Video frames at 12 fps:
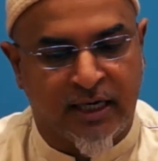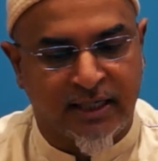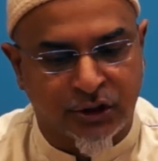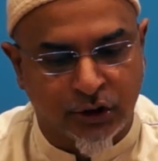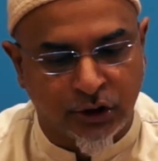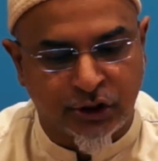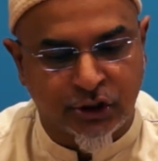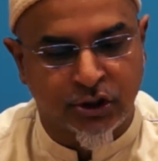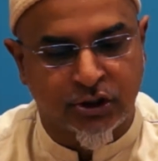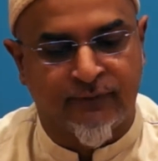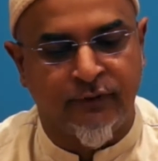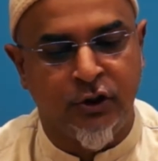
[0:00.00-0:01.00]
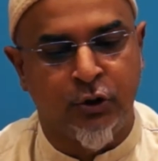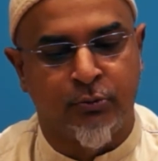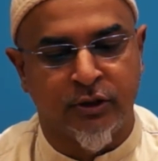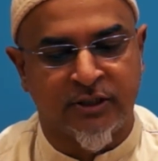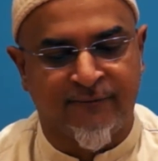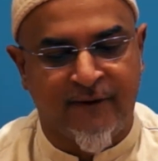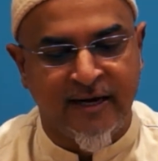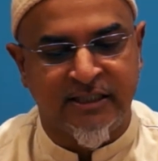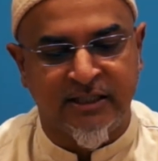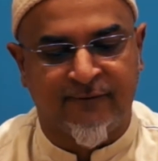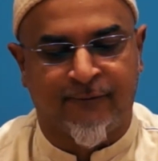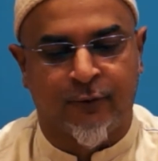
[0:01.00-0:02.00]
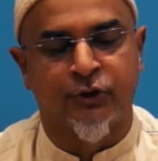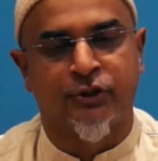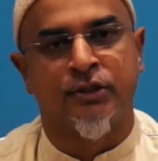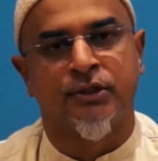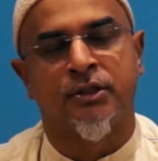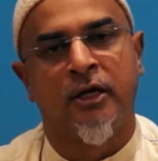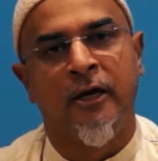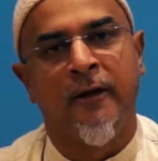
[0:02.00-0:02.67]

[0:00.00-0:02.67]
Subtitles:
assertions of numerous fighting forces